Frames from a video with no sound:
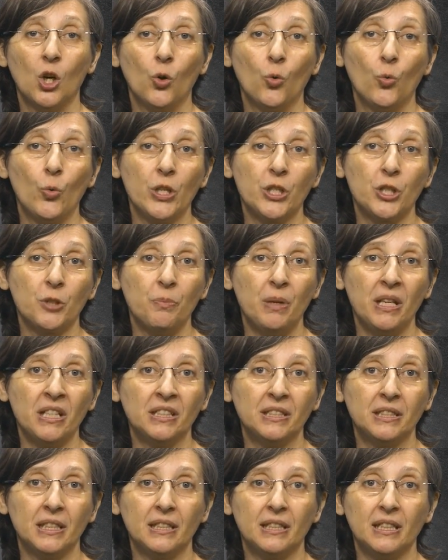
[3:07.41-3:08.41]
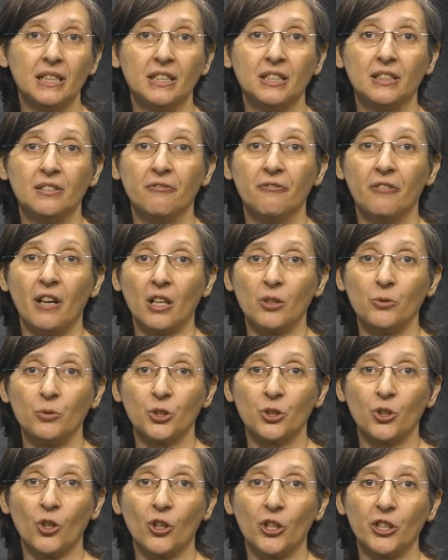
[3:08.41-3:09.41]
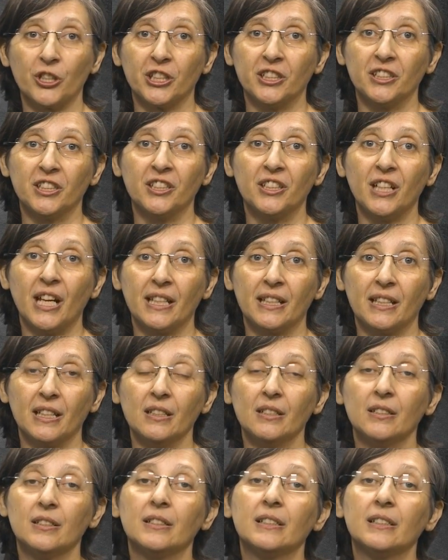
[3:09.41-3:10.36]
which means it is the value stored in the data